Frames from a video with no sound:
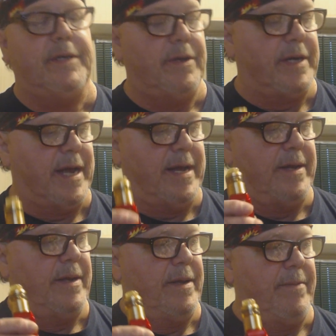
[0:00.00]
Okay,
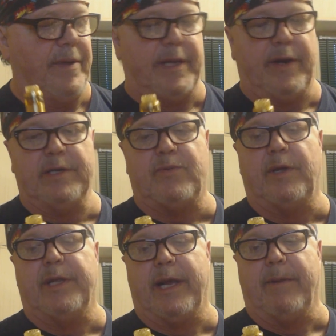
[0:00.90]
but there is
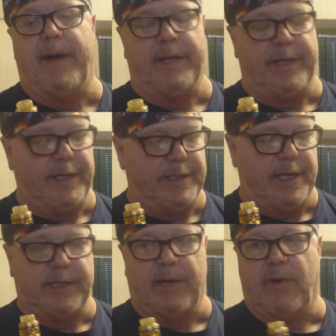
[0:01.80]
one thing about these
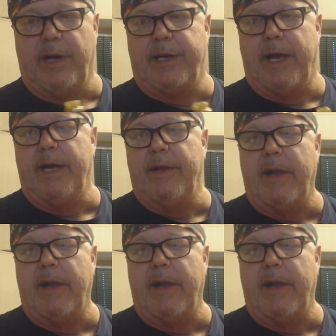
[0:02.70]
things I want to tell you.